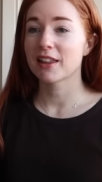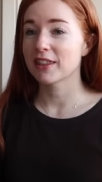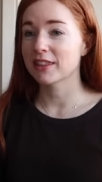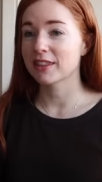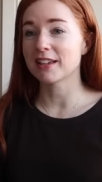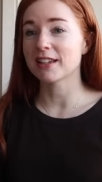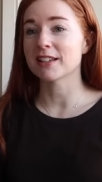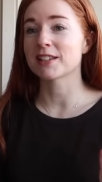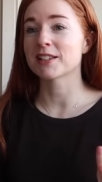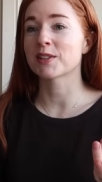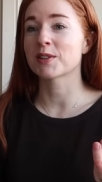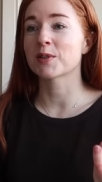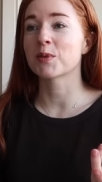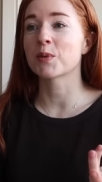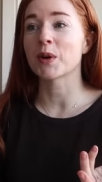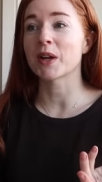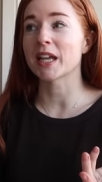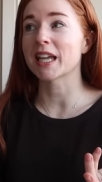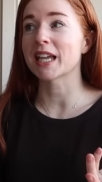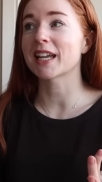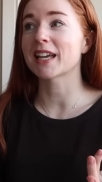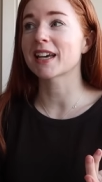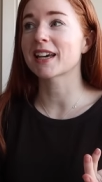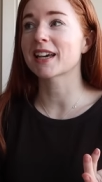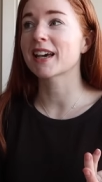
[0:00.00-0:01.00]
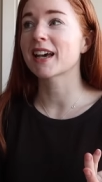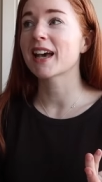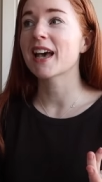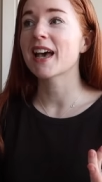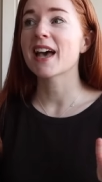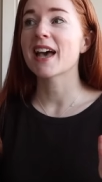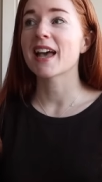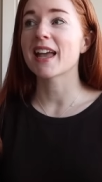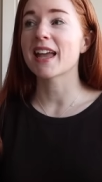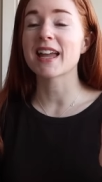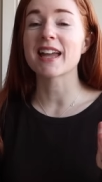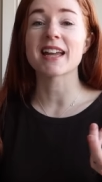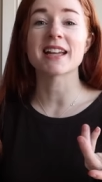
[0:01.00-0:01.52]
this week
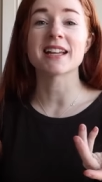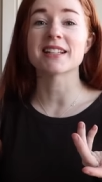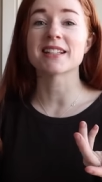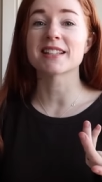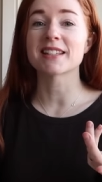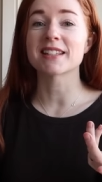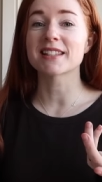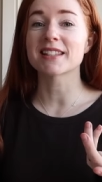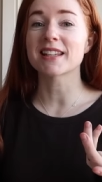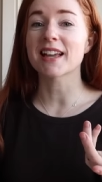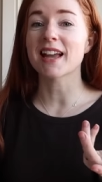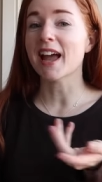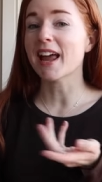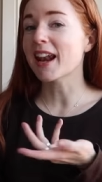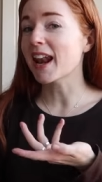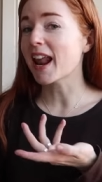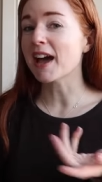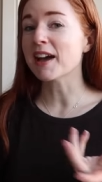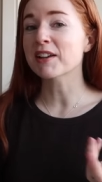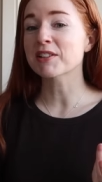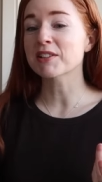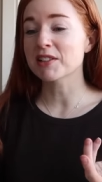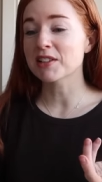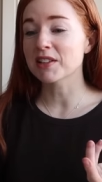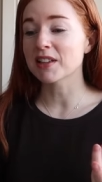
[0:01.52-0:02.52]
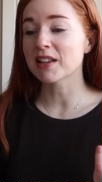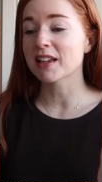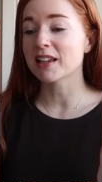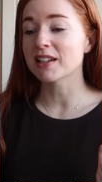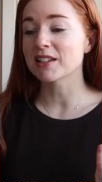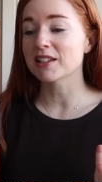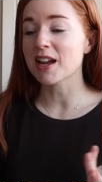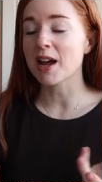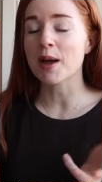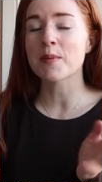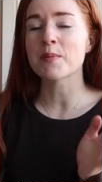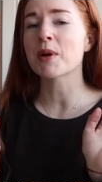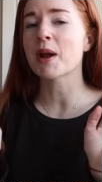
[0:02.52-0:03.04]
is an
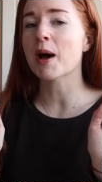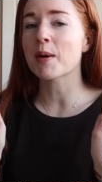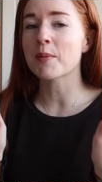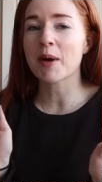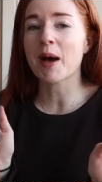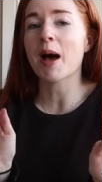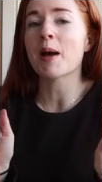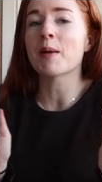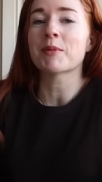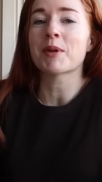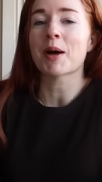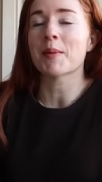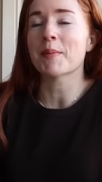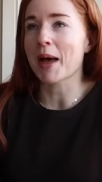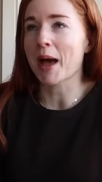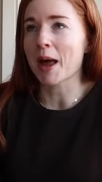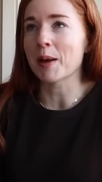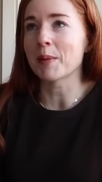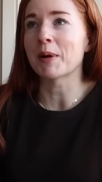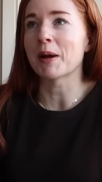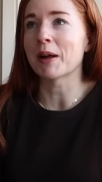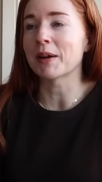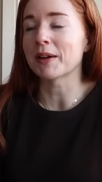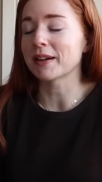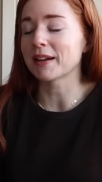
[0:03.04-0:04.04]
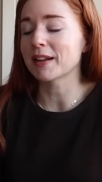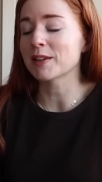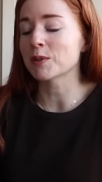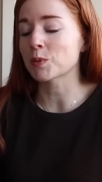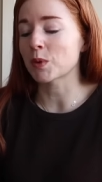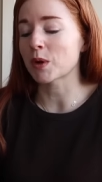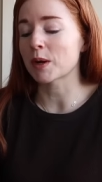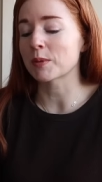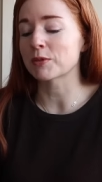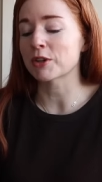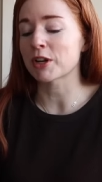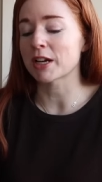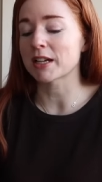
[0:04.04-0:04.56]
excellent, I'm not mad about it, is
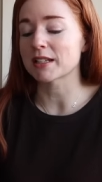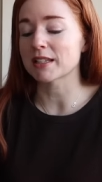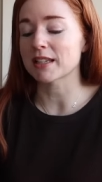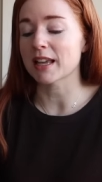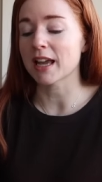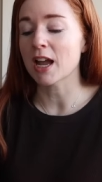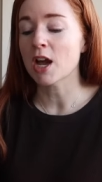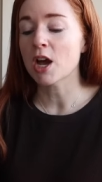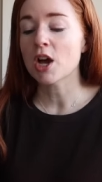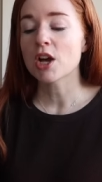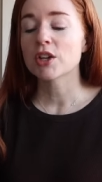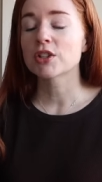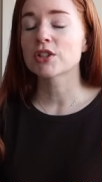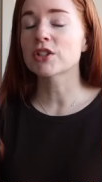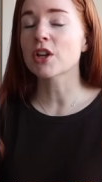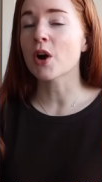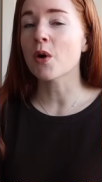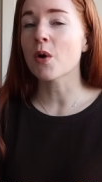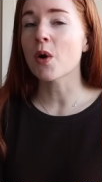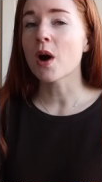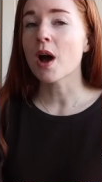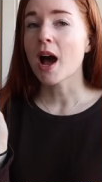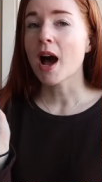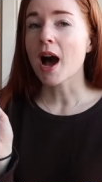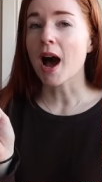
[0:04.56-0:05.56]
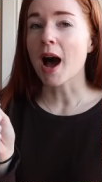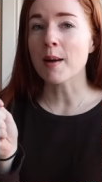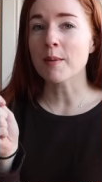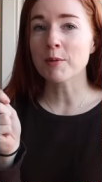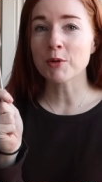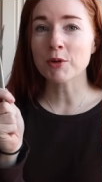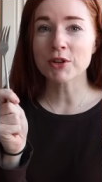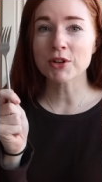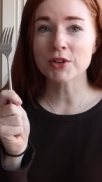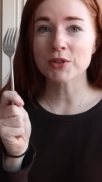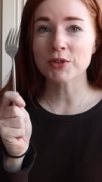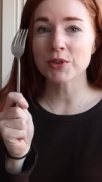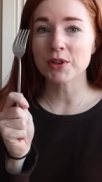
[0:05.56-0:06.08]
what I'm trying to say. So I'm
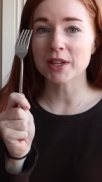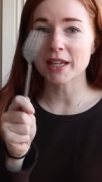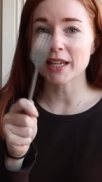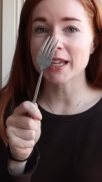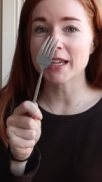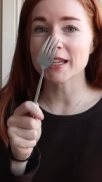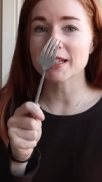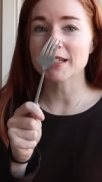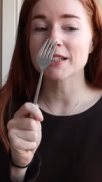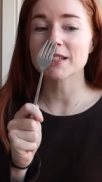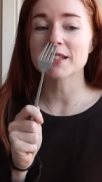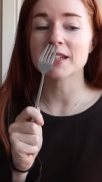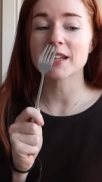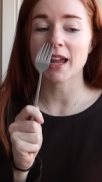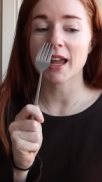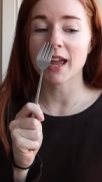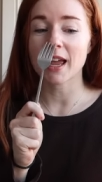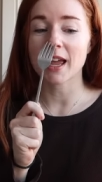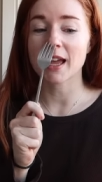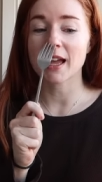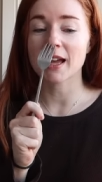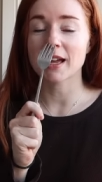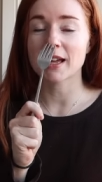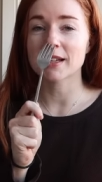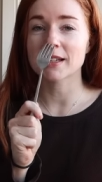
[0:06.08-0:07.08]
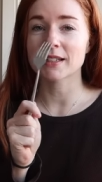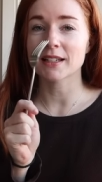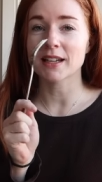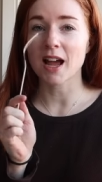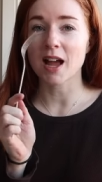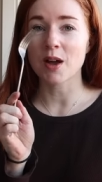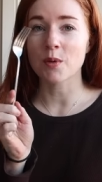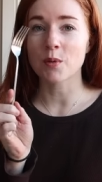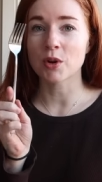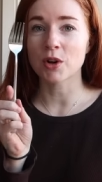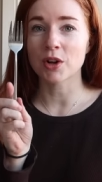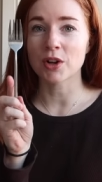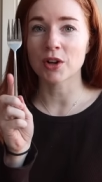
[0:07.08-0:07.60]
going to eat and
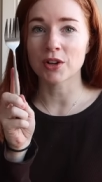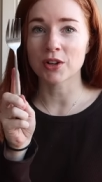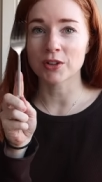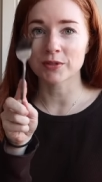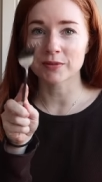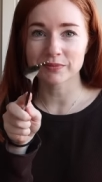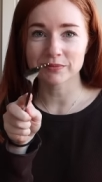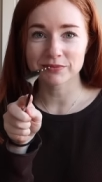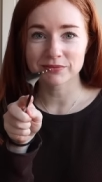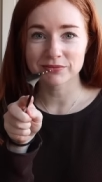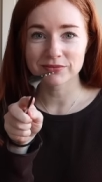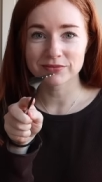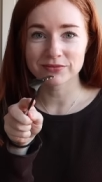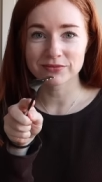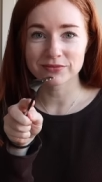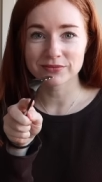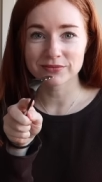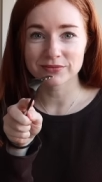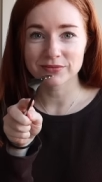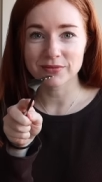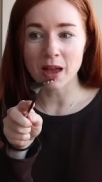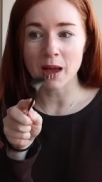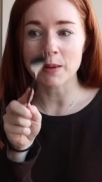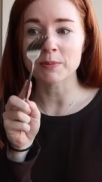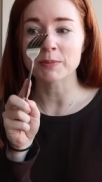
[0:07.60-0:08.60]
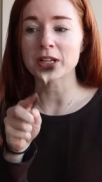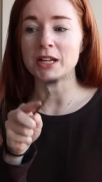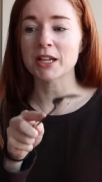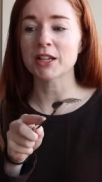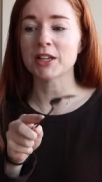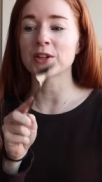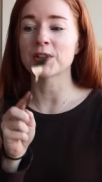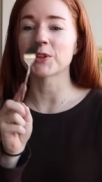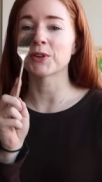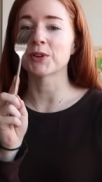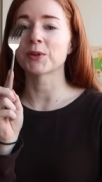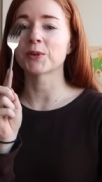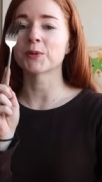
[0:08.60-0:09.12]
I will update
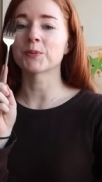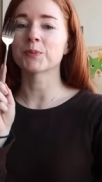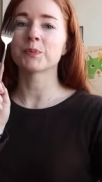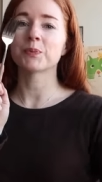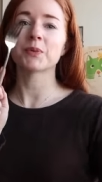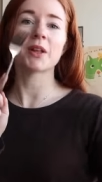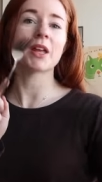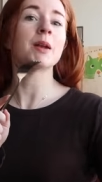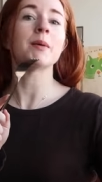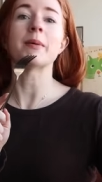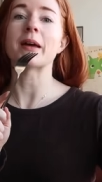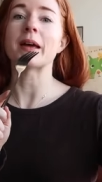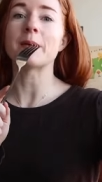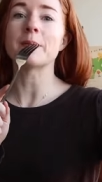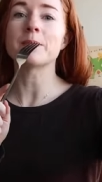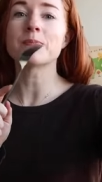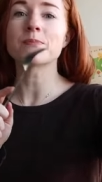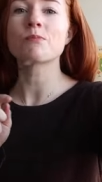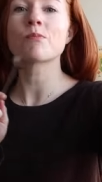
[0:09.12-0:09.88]
you in a bit.